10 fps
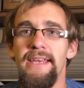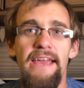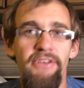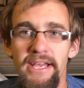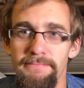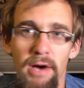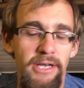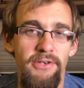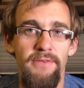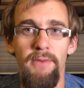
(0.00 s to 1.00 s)
Gavin has
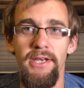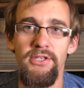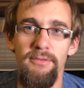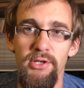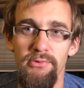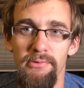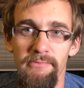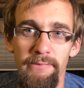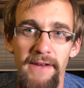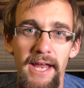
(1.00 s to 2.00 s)
Montezuma's
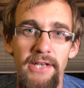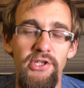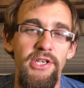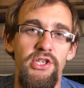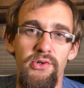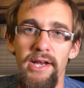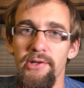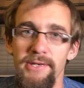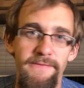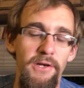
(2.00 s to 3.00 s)
revenge and his
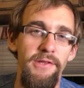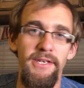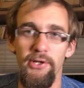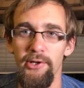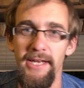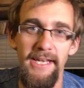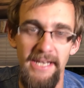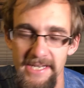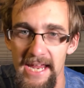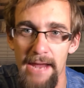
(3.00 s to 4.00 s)
trailer is filthy, dirty, and
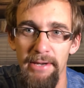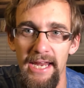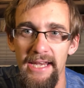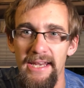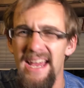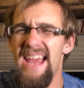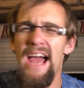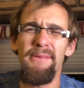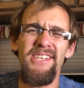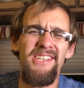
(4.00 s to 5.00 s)
contaminated.
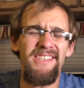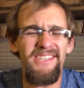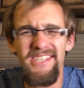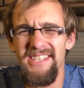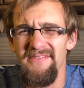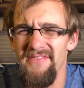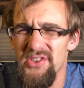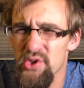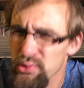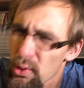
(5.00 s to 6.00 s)
I mean, just
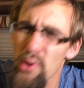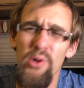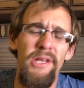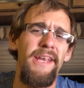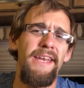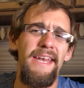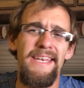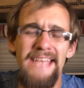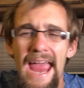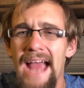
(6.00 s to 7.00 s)
trolling and
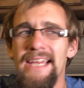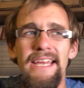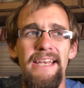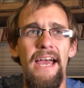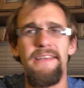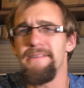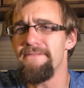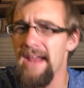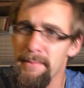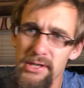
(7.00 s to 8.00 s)
attacking
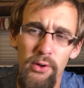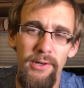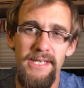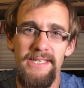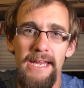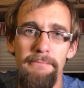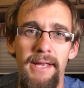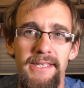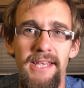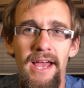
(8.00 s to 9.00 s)
defamatory
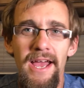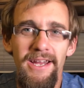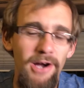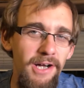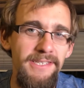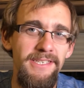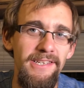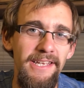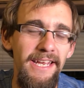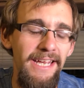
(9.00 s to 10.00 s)
statements
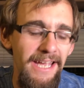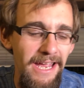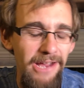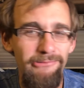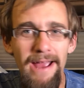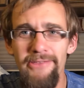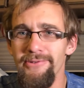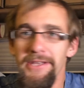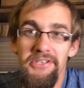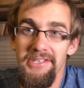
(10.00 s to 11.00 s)
constantly,
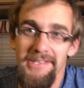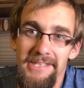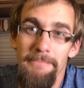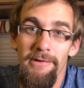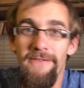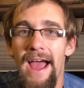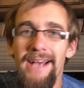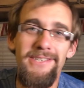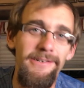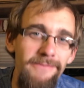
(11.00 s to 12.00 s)
rather than just the simple
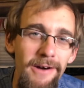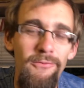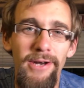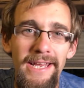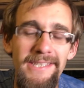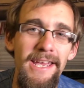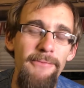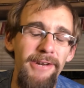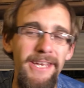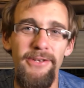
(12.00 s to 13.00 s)
facts of what I say
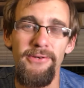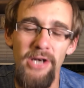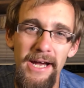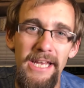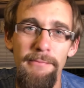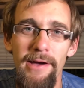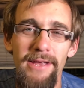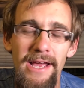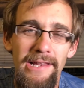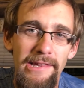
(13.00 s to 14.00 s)
and what I do, talking
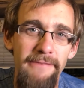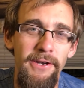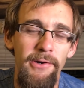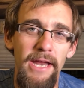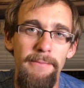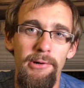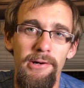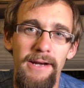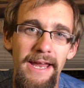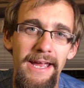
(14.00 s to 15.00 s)
about loving our
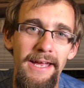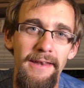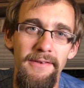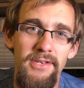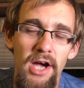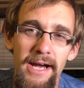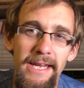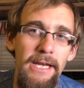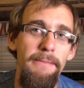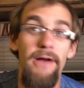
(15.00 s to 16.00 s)
neighbor and
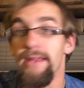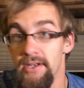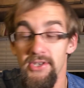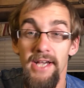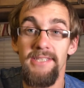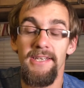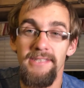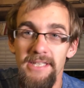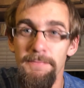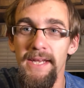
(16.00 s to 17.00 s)
talking about
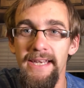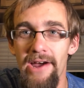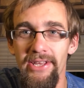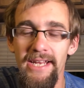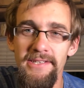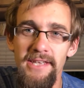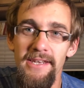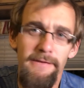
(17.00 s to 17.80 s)
injustice and speaking out against it.